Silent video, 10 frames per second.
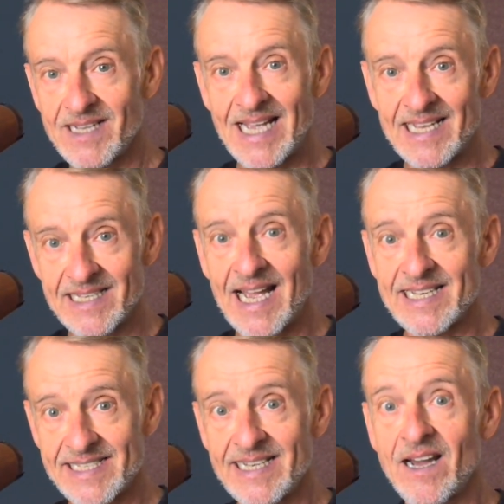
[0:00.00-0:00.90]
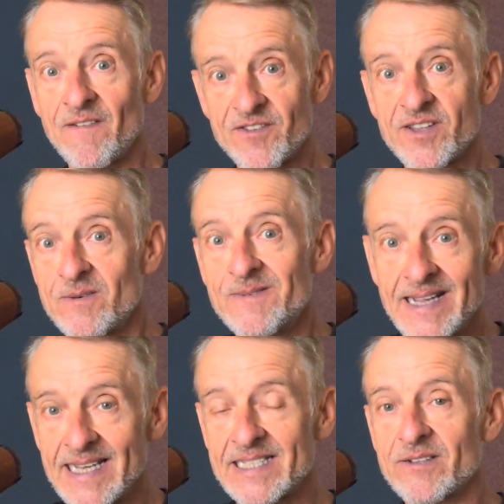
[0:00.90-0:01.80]
as in after the
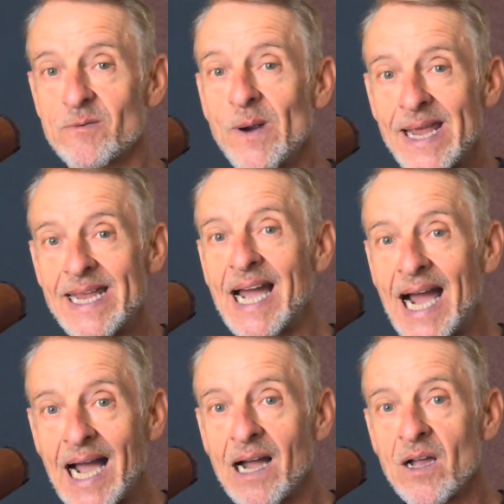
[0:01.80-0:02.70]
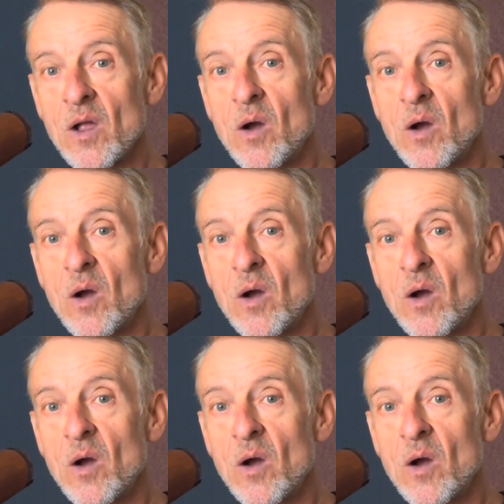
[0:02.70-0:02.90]
we. So it's WeeAhWonga,